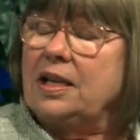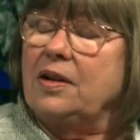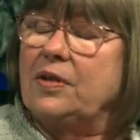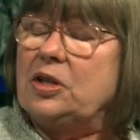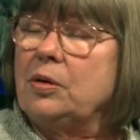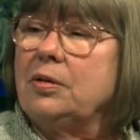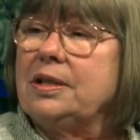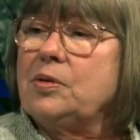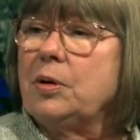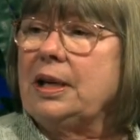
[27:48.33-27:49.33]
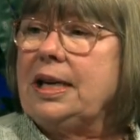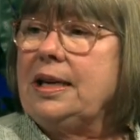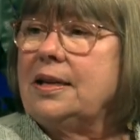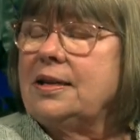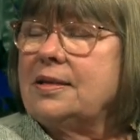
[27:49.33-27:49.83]
individual is
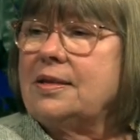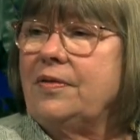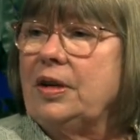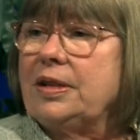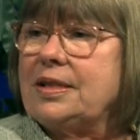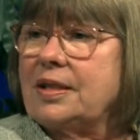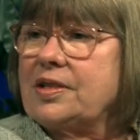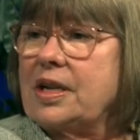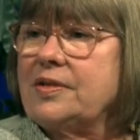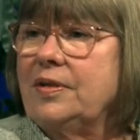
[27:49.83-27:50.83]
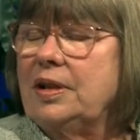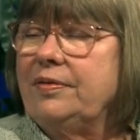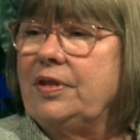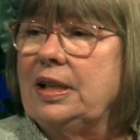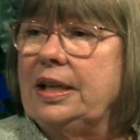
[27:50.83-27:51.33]
working is very successful
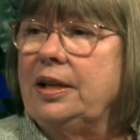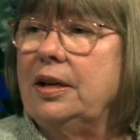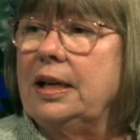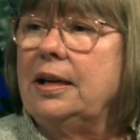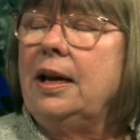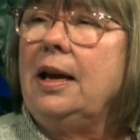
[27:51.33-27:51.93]
and feeling good.